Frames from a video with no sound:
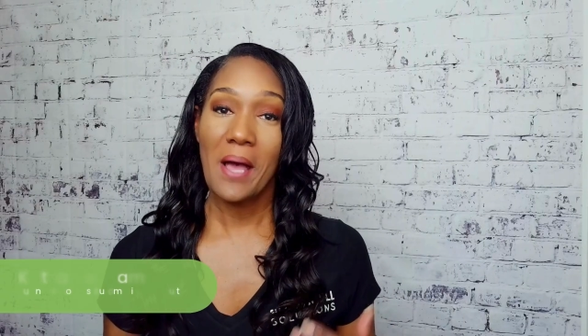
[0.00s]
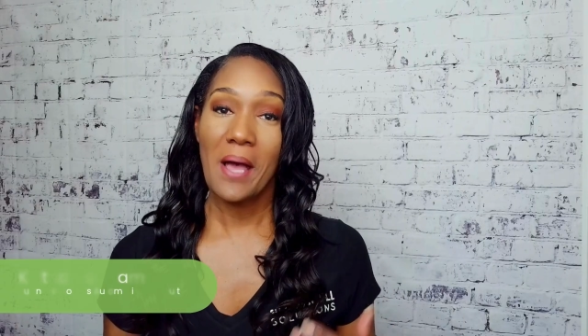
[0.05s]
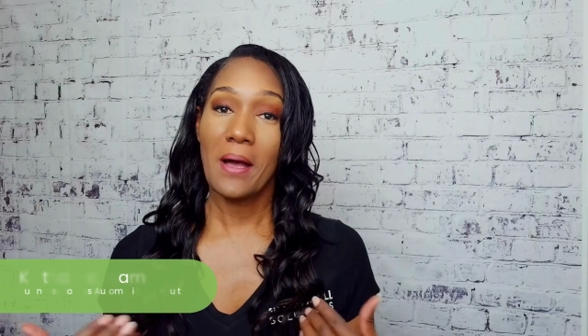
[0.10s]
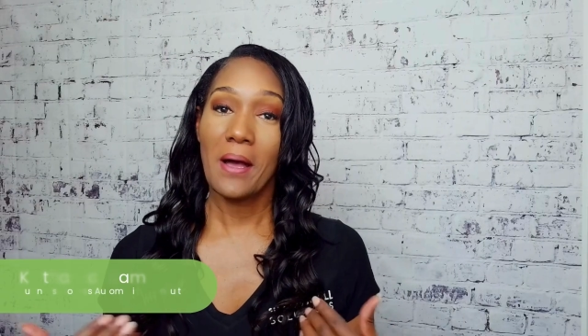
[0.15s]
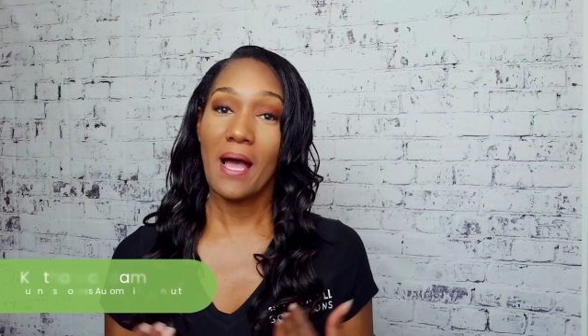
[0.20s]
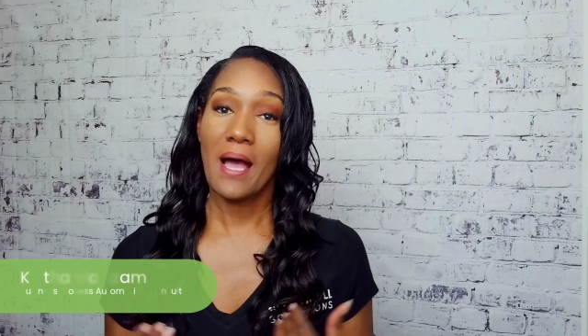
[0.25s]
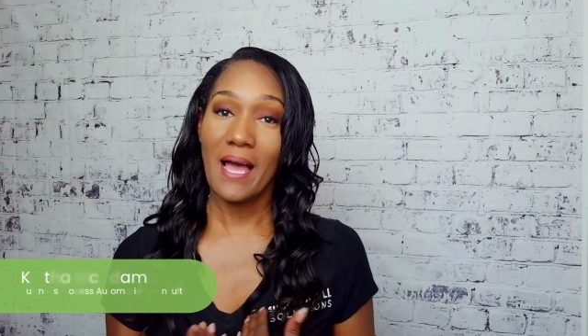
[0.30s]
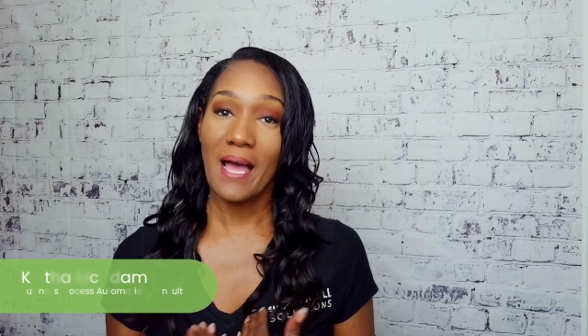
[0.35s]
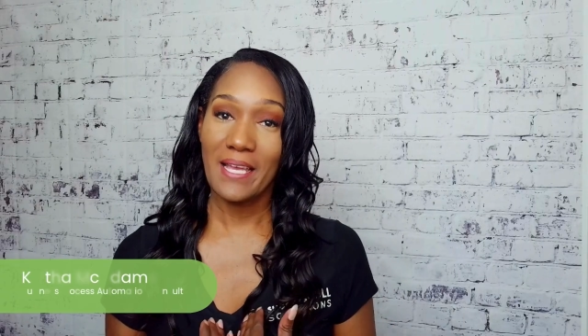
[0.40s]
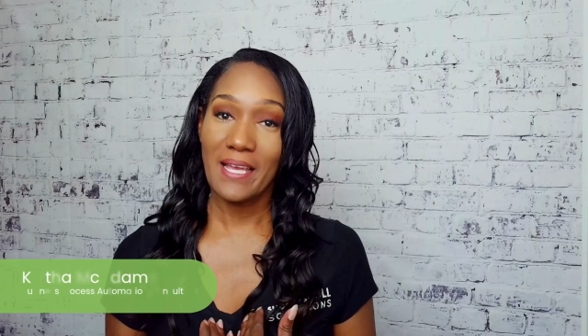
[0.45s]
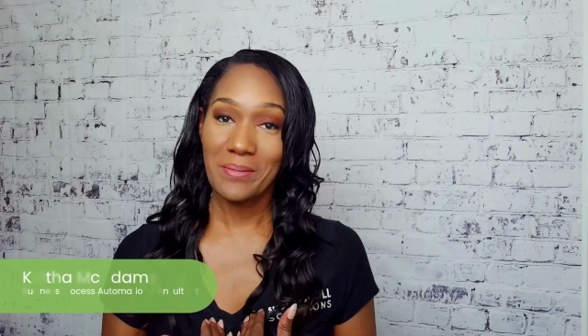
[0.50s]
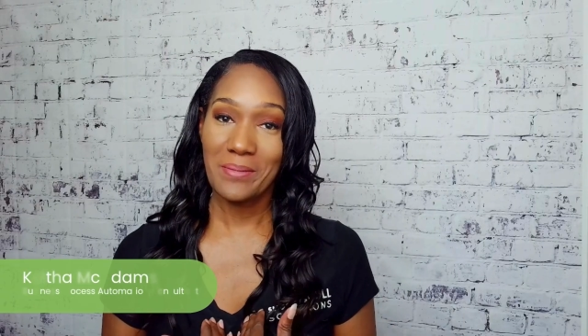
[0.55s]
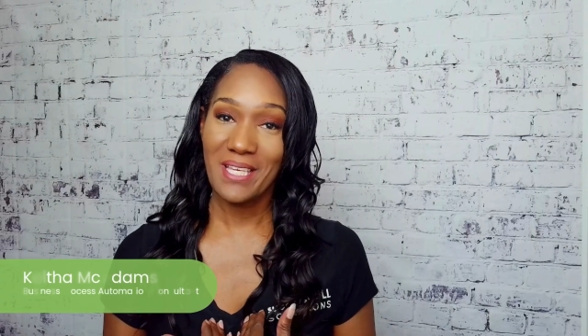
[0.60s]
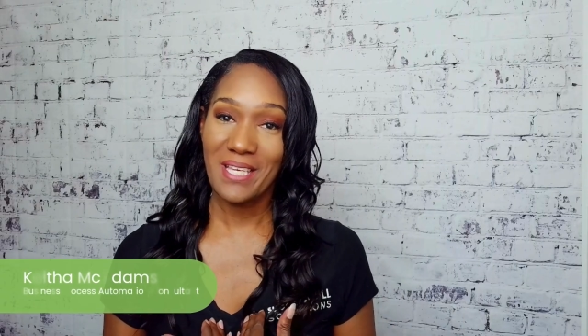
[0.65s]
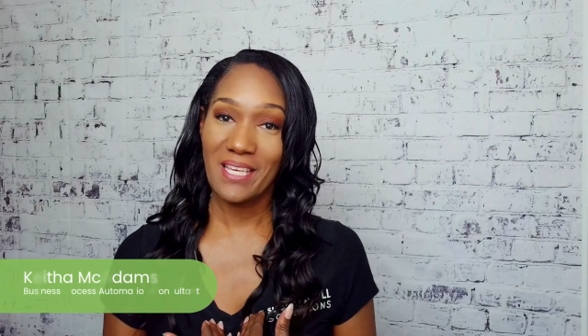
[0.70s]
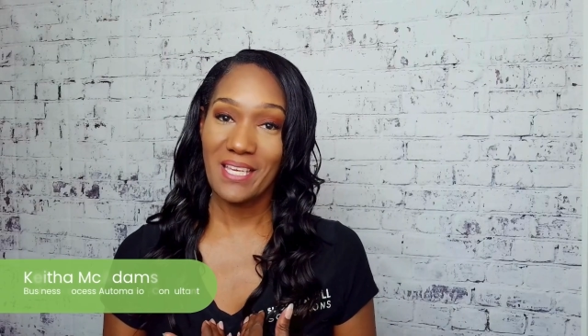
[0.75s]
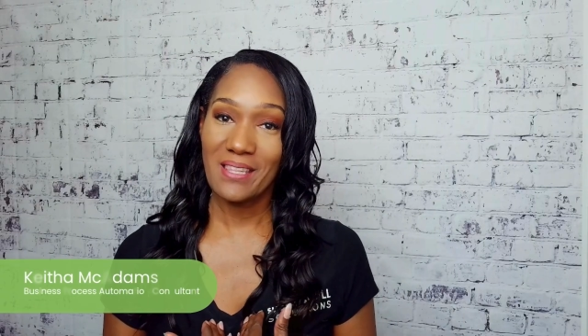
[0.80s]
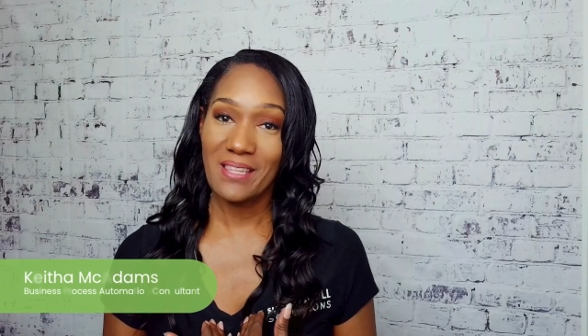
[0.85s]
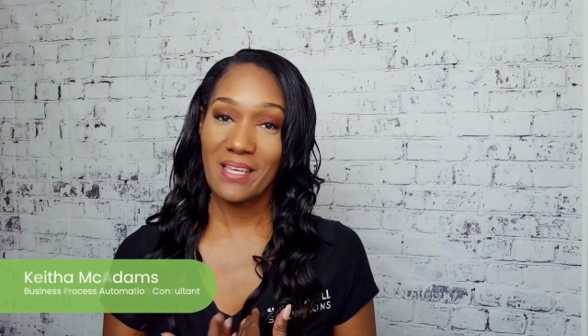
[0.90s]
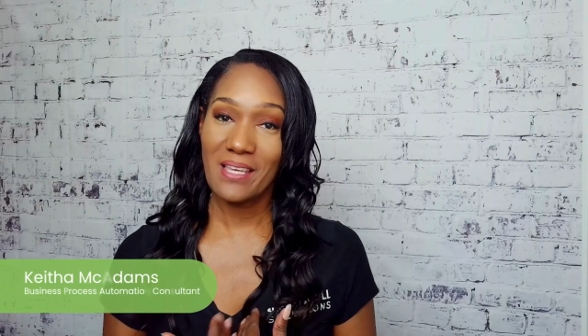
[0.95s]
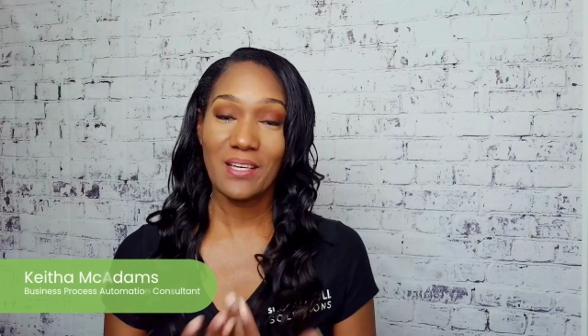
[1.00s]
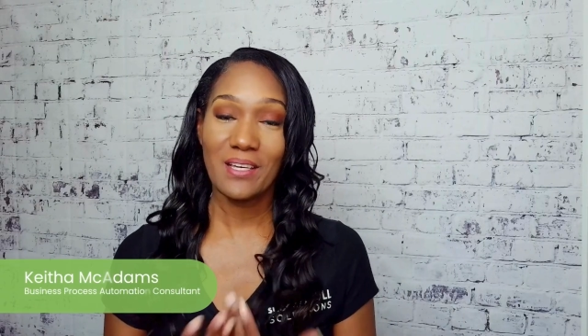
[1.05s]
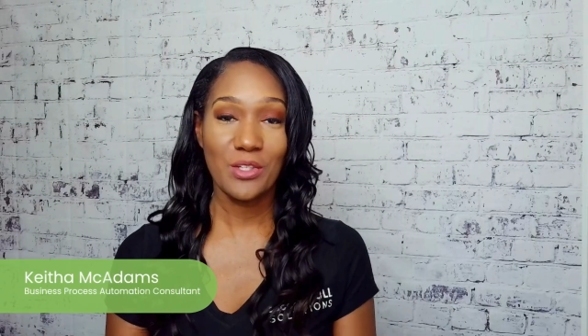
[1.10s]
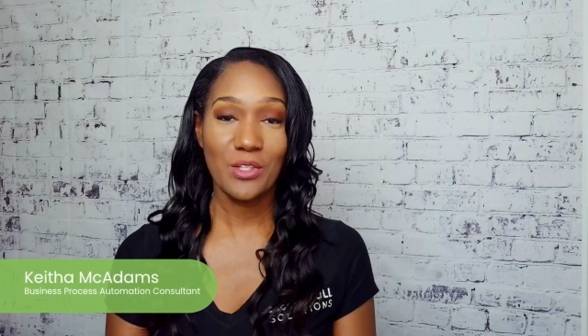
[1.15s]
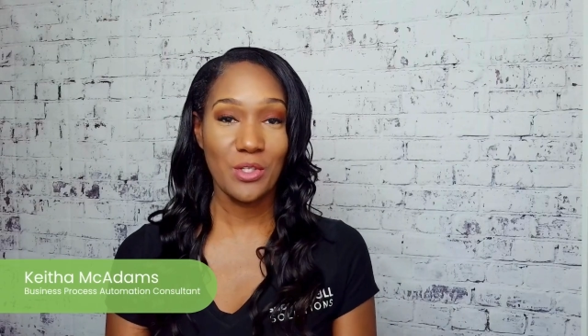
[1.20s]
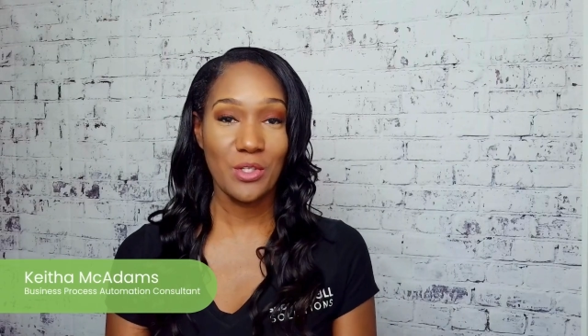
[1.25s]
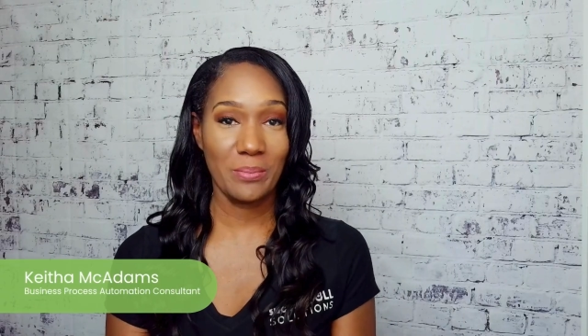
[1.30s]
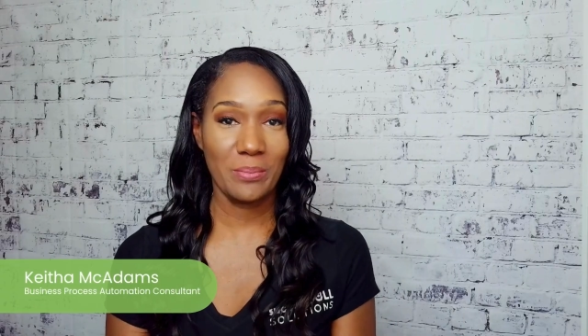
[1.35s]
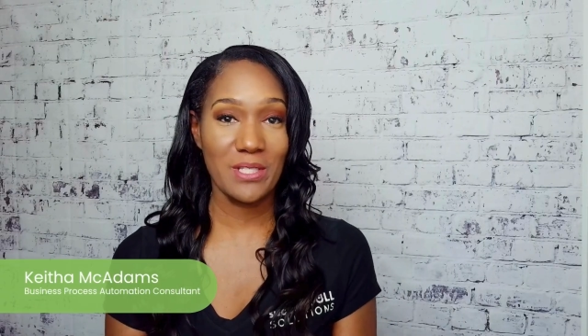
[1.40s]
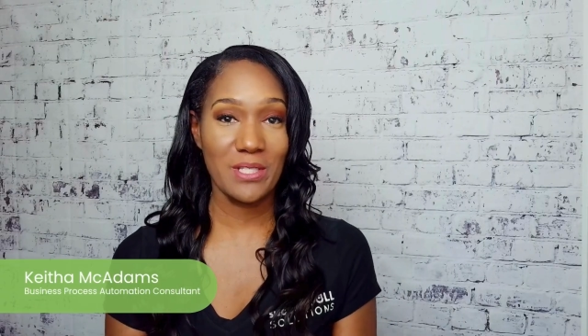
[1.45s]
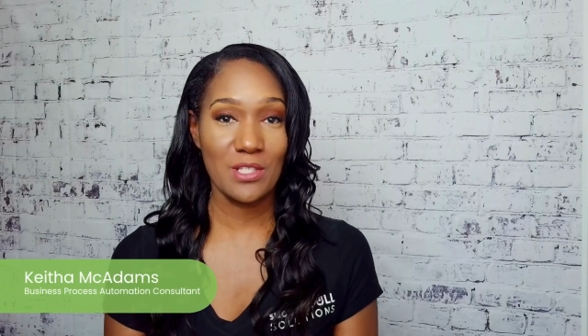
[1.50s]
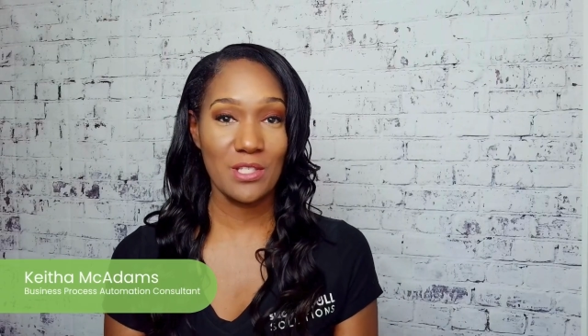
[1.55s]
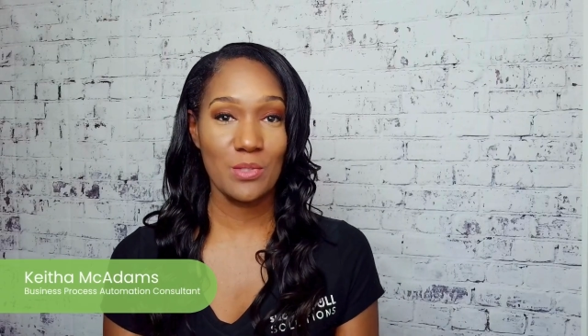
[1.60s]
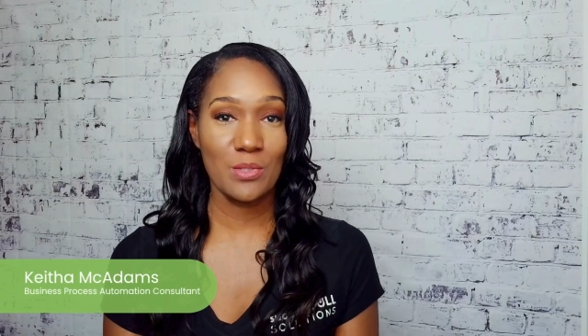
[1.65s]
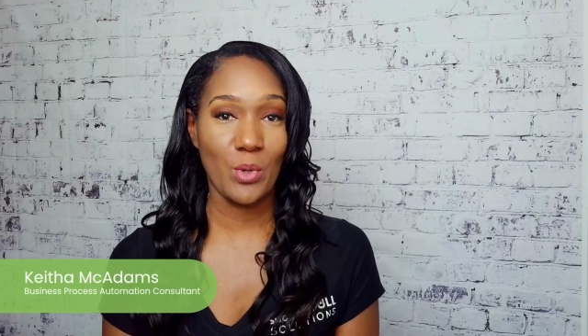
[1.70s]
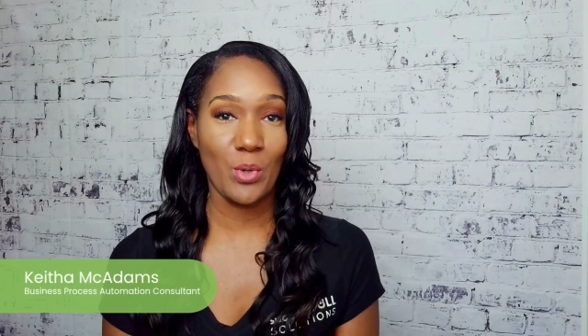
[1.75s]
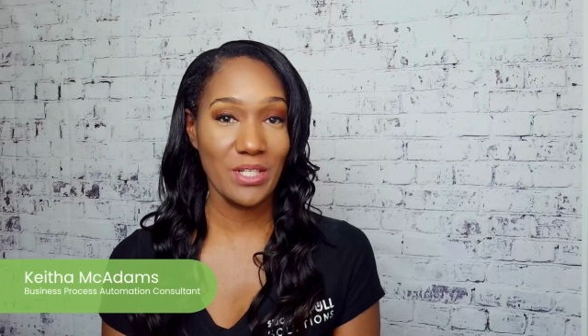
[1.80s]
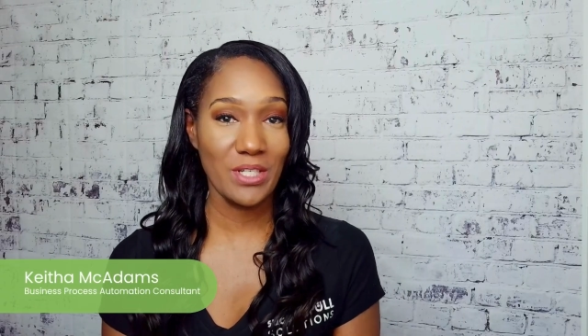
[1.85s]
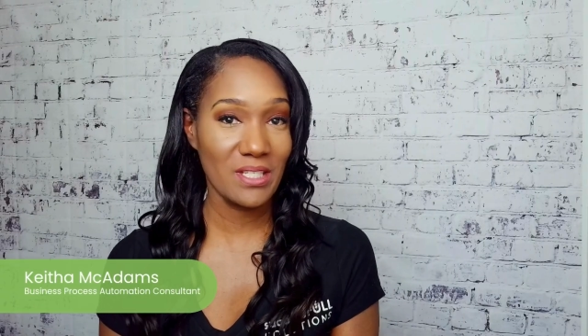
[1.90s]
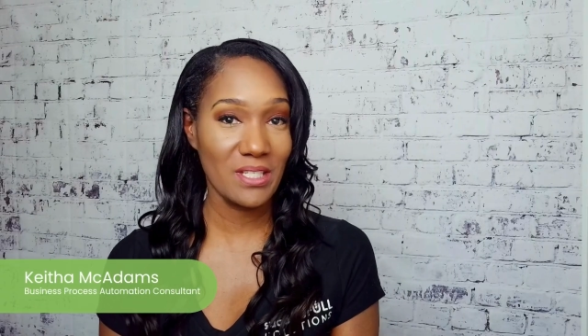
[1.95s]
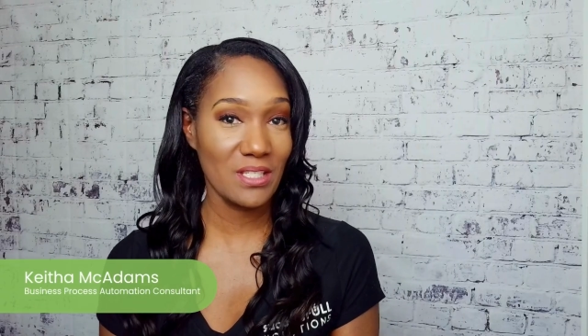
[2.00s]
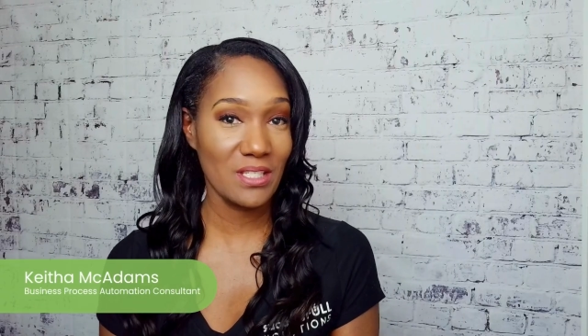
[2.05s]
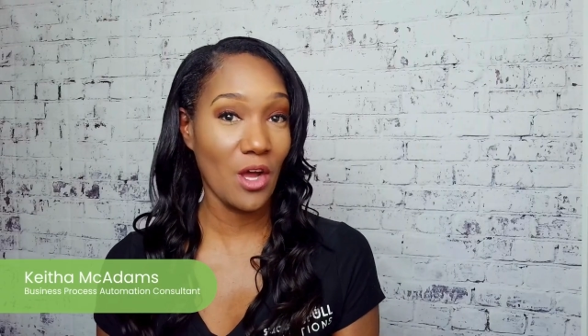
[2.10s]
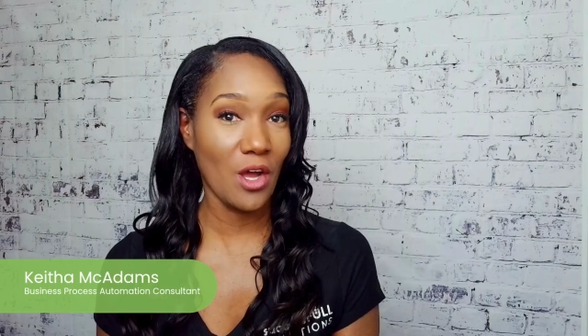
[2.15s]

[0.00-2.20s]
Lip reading: I am Keitha, your business process